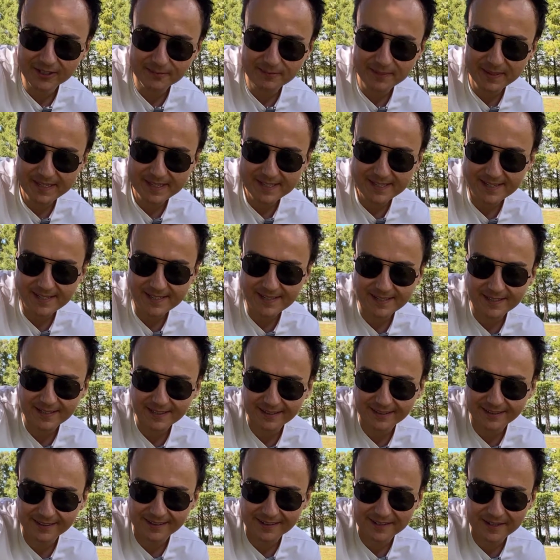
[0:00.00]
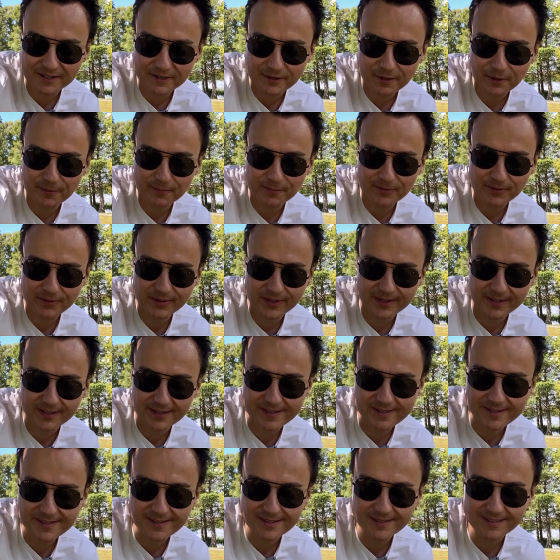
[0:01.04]
the best and hope you
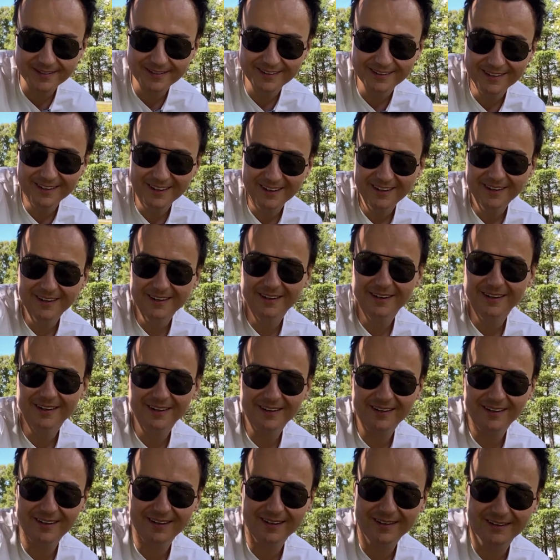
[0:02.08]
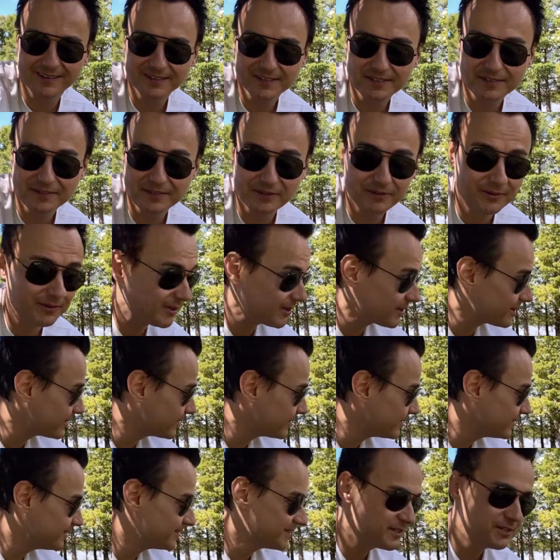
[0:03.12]
guys, uh, you know,
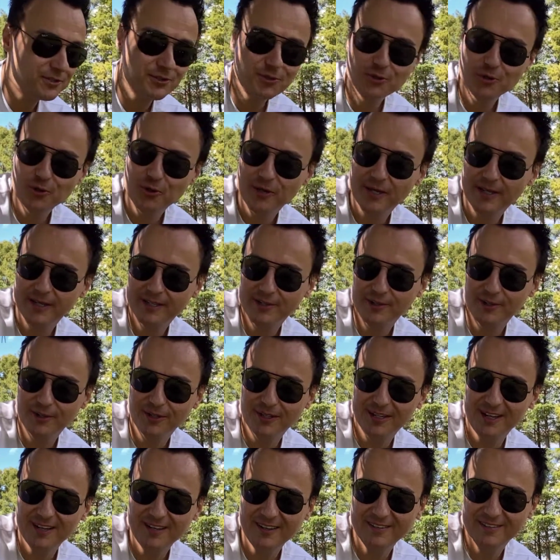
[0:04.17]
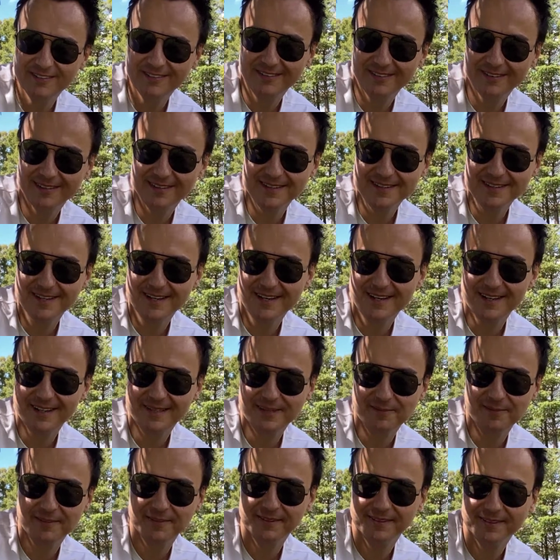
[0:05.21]
are enjoying your life as I am.